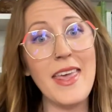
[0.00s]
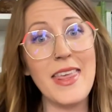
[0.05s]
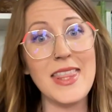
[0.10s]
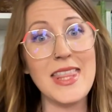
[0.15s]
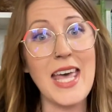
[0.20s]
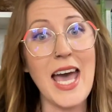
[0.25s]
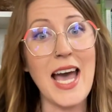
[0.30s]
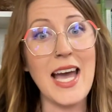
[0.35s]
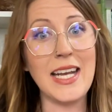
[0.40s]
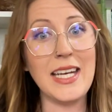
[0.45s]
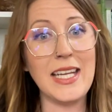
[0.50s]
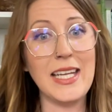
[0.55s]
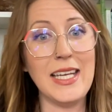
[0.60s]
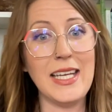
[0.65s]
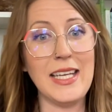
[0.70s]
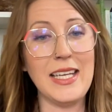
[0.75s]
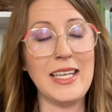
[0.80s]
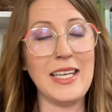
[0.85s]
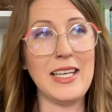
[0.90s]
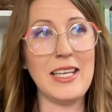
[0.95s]
that
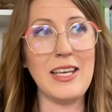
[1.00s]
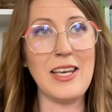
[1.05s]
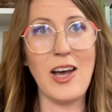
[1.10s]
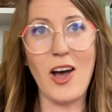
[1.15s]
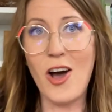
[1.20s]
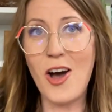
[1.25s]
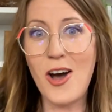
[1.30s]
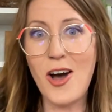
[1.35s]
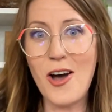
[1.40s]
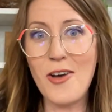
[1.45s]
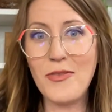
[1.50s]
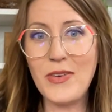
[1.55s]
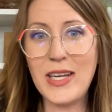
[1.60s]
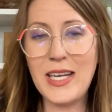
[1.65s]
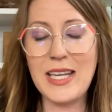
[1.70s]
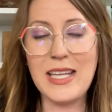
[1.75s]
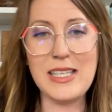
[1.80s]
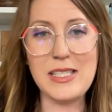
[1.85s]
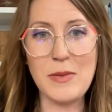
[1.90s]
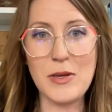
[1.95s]

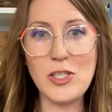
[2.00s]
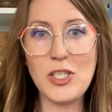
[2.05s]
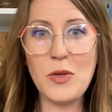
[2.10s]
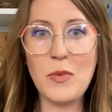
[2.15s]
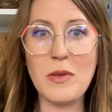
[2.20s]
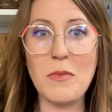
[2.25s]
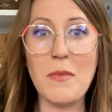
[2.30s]
often, especially with